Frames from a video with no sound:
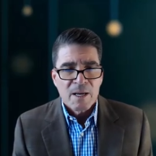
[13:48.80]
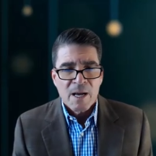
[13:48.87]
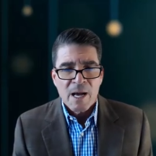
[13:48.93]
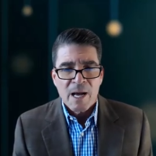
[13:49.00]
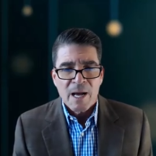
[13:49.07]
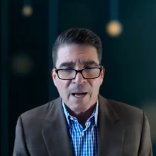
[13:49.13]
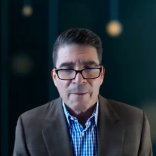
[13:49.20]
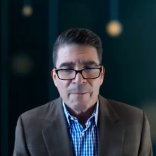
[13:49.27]

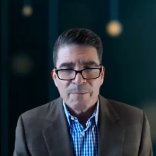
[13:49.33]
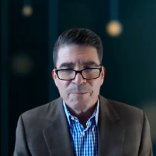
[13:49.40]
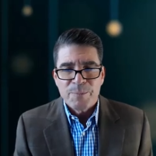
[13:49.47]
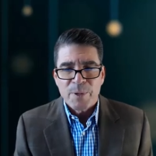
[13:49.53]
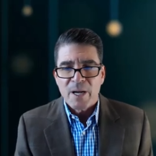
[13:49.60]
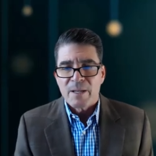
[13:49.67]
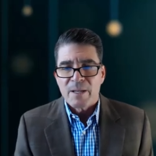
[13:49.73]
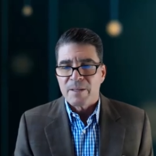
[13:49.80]
Um,
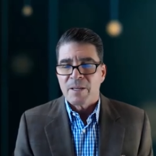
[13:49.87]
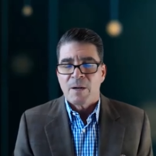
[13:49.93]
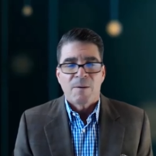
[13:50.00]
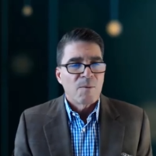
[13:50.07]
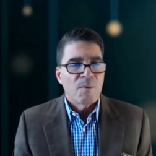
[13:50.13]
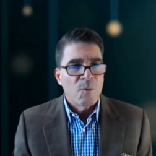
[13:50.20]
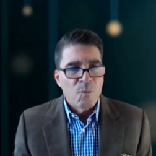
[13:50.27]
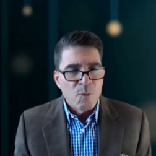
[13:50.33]
but you
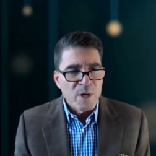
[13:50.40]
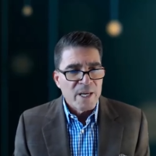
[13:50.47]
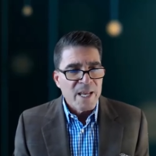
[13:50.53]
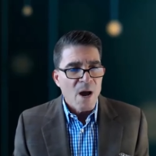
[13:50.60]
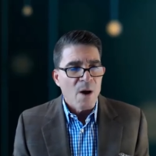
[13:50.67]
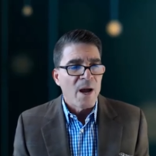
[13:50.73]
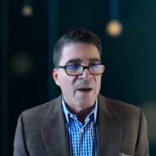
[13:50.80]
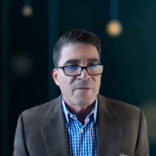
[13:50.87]
know, we
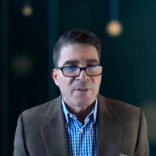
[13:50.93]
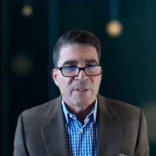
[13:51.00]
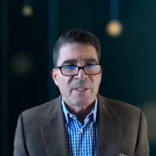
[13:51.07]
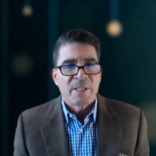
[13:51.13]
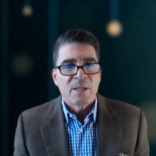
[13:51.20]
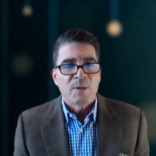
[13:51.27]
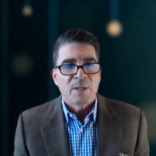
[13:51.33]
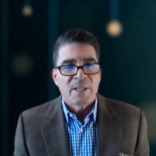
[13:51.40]
now have to
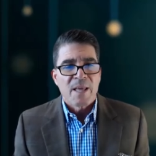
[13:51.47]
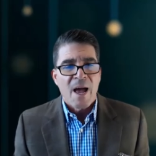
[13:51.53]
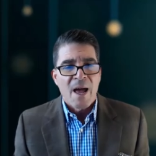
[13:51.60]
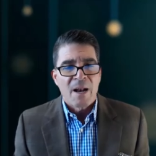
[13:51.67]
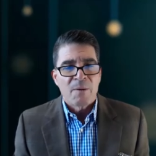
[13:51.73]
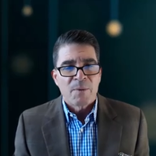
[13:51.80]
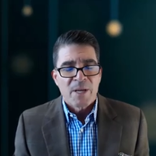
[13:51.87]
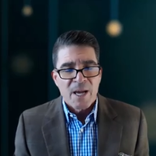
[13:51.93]
deal with
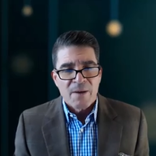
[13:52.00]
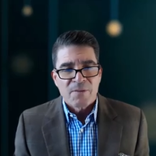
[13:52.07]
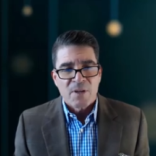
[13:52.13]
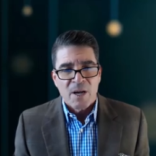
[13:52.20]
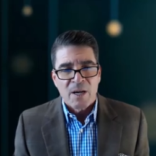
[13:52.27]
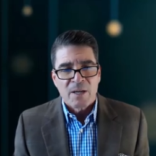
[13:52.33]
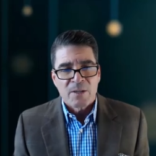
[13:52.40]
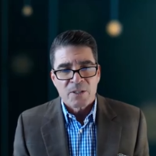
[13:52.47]
that and we have
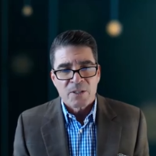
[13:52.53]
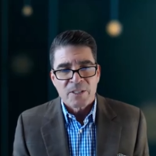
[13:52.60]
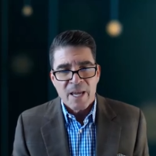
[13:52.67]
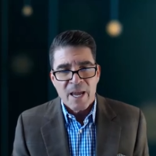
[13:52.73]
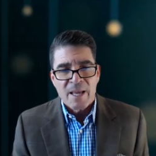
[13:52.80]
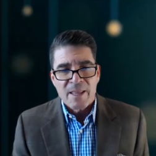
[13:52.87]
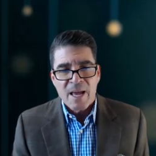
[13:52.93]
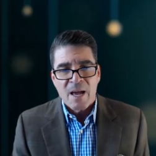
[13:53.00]
to
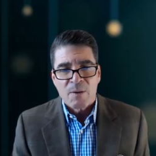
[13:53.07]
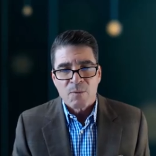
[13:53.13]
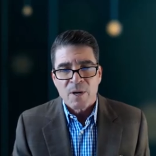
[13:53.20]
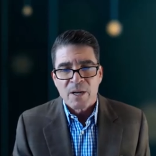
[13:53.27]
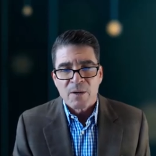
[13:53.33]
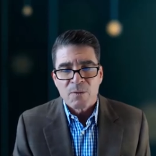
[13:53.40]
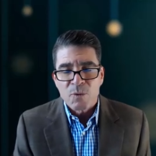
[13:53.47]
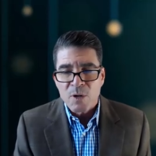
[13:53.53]
understand that
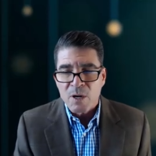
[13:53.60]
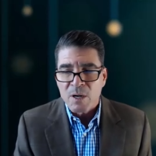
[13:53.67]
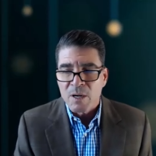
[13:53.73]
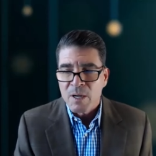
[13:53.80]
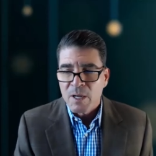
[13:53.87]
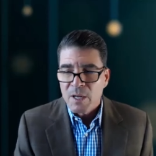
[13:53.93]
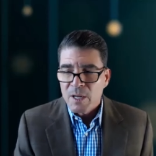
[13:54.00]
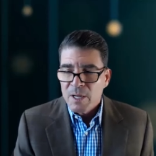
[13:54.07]
when we're
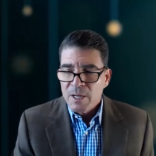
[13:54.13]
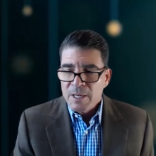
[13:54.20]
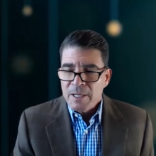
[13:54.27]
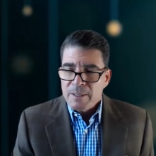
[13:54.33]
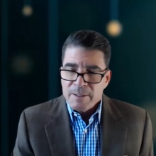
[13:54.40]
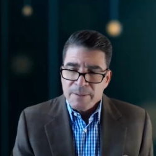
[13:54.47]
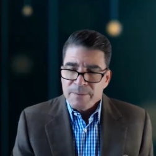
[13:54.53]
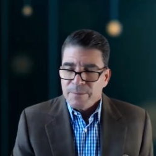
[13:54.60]

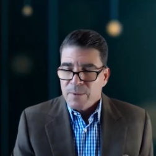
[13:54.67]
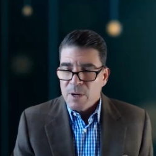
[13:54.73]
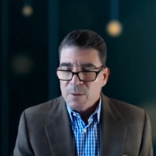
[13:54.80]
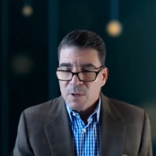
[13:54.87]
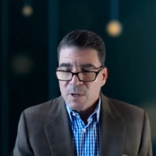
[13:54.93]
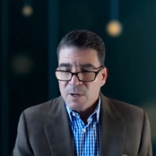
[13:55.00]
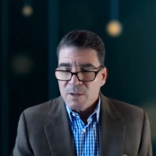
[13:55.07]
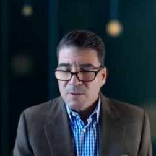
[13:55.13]
when
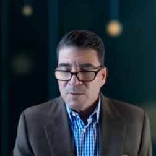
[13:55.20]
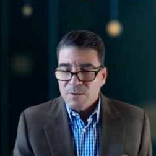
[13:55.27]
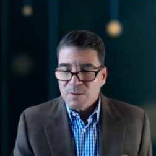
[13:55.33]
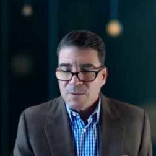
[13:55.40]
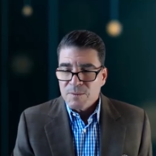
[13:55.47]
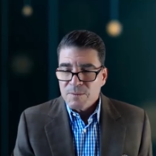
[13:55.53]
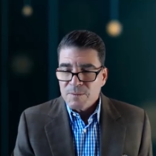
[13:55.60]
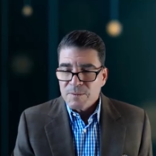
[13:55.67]
we're
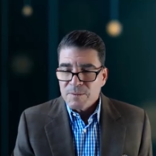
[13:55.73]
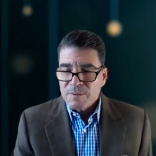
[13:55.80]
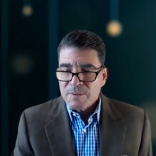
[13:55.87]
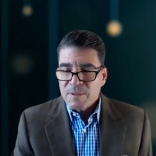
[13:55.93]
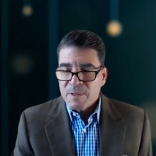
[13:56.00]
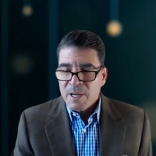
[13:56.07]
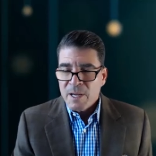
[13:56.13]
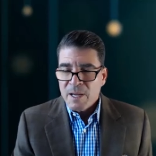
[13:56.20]

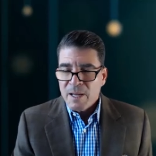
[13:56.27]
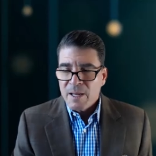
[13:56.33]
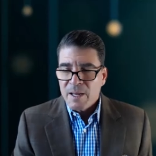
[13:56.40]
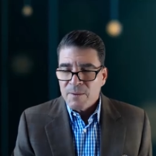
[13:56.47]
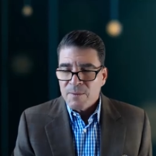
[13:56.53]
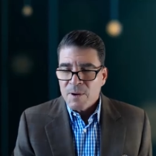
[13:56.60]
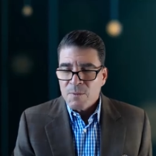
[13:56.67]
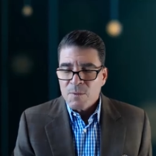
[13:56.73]

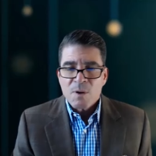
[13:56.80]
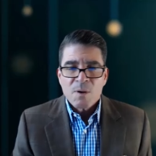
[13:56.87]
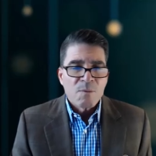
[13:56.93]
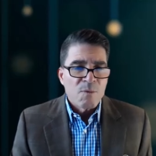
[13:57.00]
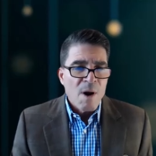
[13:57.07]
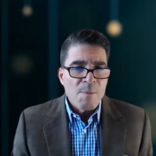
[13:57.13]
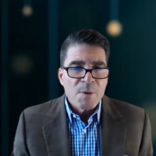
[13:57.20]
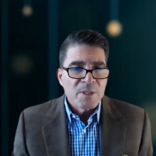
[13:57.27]
when we're
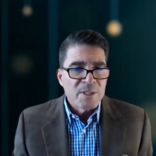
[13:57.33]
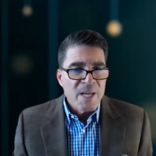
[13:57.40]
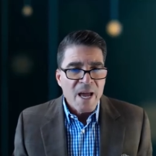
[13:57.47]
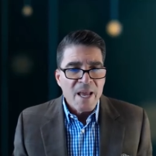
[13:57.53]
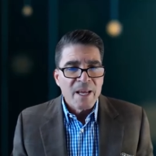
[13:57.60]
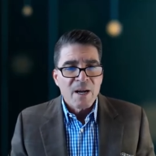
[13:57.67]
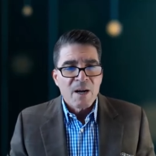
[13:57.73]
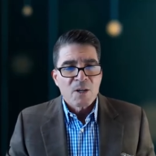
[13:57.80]

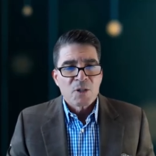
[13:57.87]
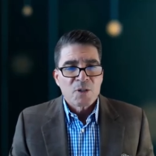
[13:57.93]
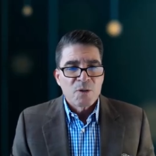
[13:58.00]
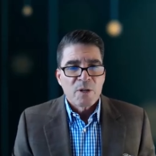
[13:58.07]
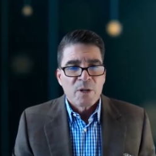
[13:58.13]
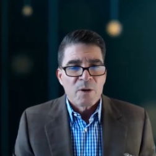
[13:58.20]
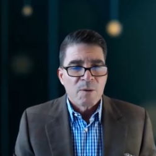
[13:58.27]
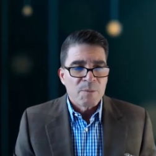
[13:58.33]
representing our
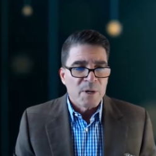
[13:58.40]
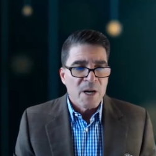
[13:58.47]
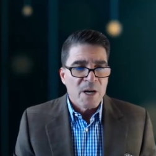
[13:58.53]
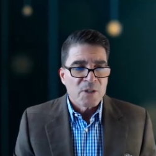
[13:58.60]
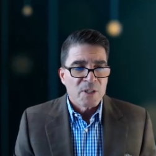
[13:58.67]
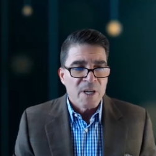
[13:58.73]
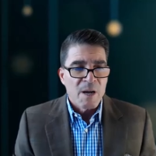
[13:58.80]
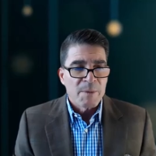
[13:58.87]
studio and
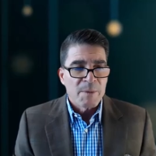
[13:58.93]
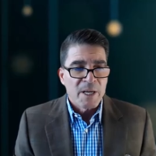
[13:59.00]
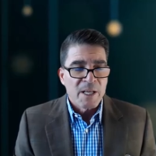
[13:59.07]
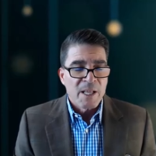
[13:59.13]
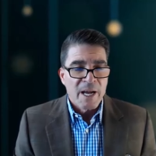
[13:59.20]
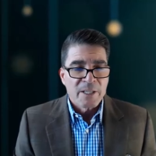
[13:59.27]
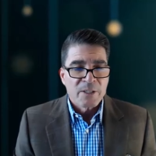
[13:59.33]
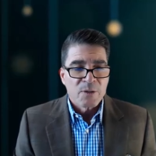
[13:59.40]
production company
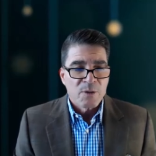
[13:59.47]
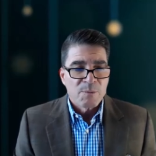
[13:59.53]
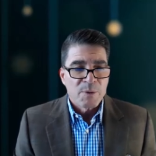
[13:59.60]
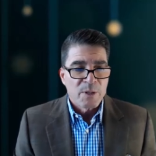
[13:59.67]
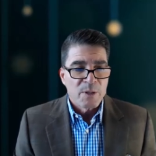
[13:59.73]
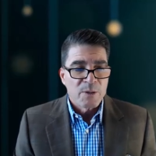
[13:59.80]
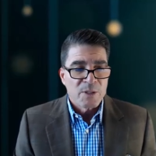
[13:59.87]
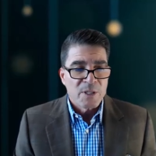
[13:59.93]
clients who are
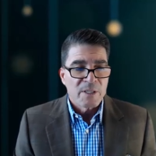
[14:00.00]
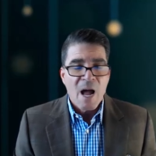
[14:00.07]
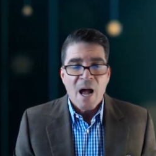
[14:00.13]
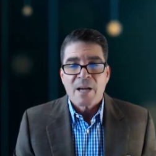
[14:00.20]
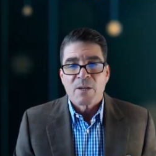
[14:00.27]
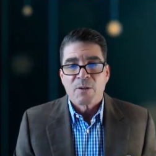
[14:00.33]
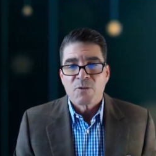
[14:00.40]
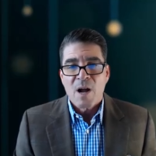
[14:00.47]
producing
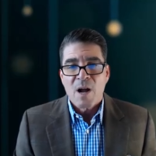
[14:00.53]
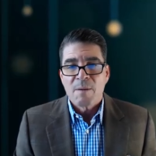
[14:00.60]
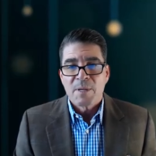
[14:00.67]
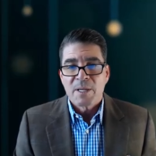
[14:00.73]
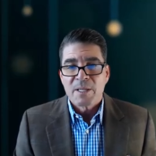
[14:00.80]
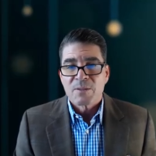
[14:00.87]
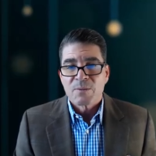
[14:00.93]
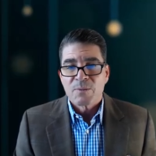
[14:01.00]

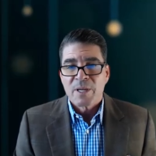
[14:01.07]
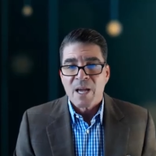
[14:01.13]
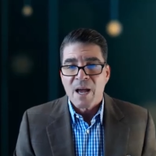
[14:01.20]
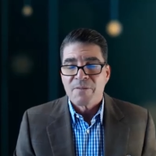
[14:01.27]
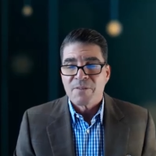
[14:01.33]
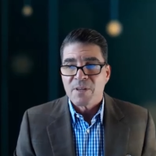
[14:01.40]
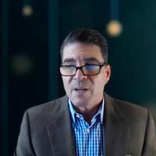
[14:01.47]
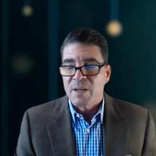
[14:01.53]
docudramas, we
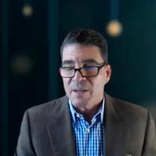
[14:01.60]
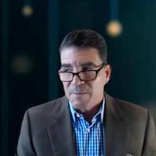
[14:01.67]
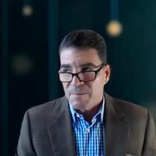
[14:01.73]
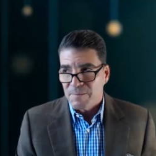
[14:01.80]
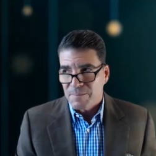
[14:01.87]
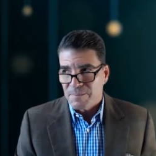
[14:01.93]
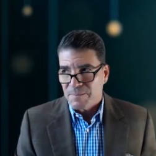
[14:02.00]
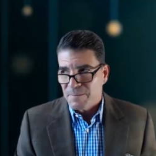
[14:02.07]
have to
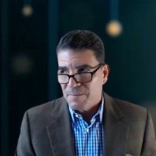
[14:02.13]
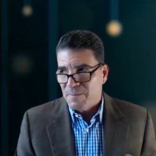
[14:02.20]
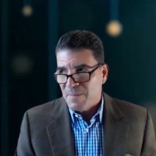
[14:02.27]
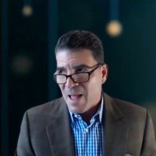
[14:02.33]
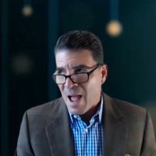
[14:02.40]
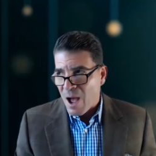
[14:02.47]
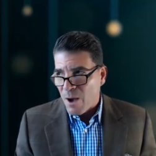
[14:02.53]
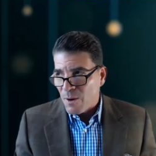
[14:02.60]

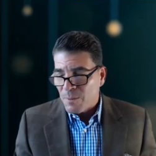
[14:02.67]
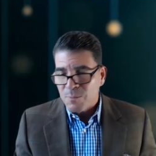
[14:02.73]
now